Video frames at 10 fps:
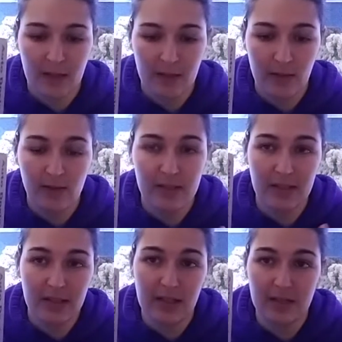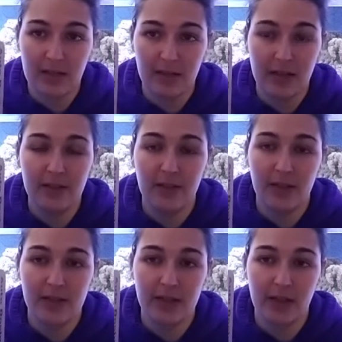dosing things underneath on
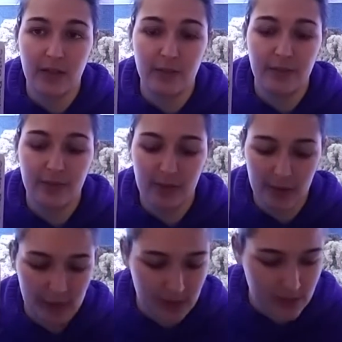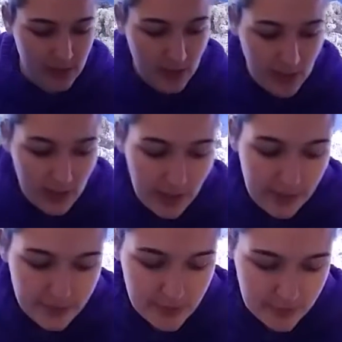a shelf. You know,
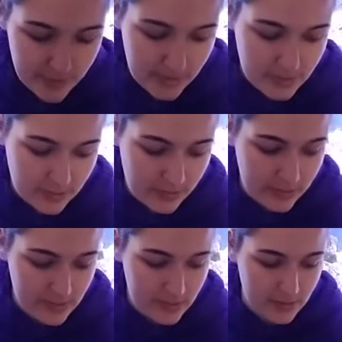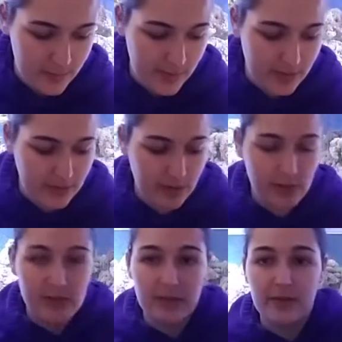I've just basically, this is my
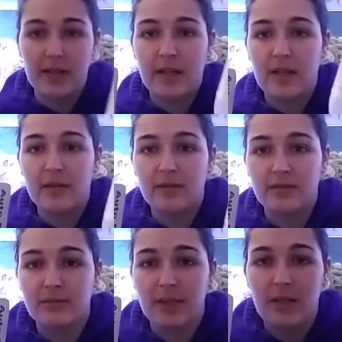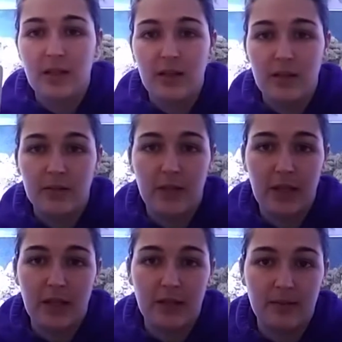dosing right now,
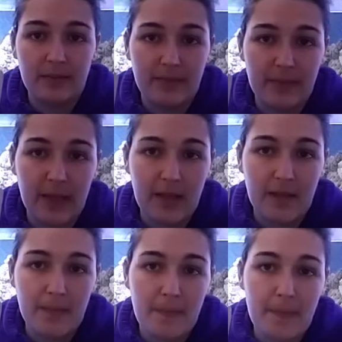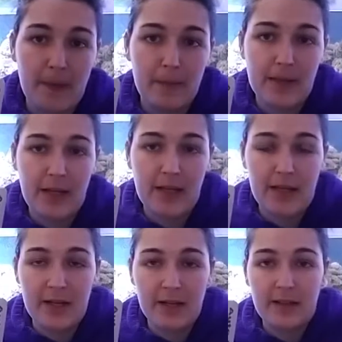running
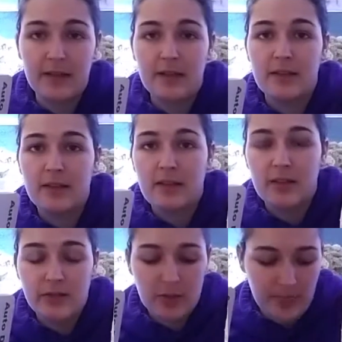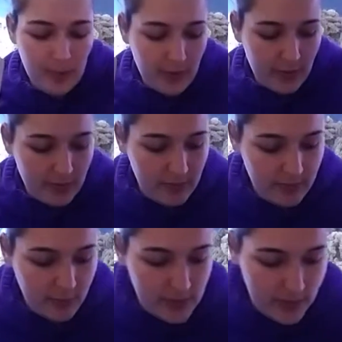Bionic 2-part,
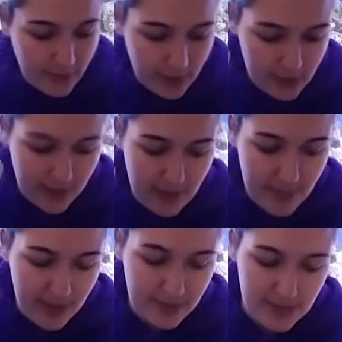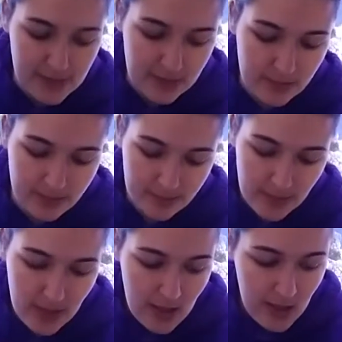which I've also got magnesium.
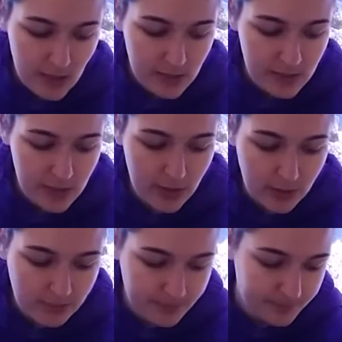So